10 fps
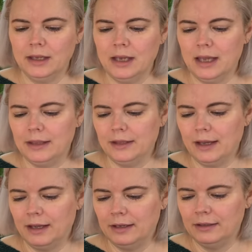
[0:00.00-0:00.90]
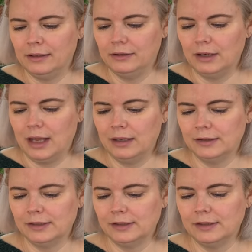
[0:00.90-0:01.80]
And then the
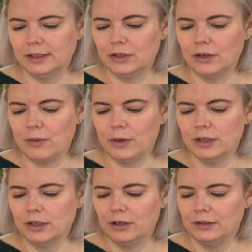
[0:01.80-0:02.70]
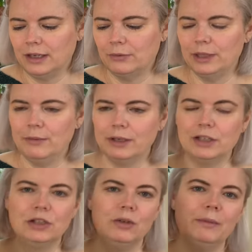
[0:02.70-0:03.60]
last sticker I worked on, I really
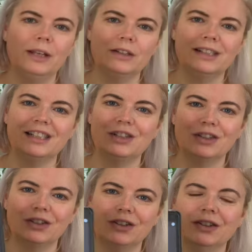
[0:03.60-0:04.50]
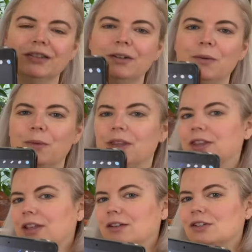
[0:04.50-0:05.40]
wanted to make a sticker
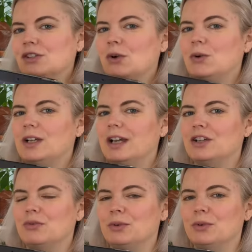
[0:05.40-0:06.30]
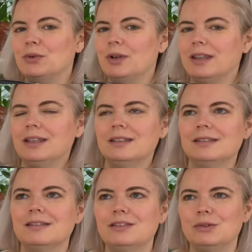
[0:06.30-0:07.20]
with the toad I drew, I think
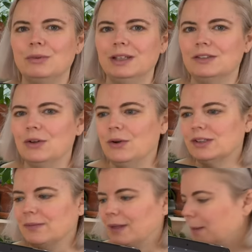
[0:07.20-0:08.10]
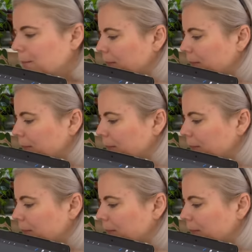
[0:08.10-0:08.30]
it's 2 weeks ago or something,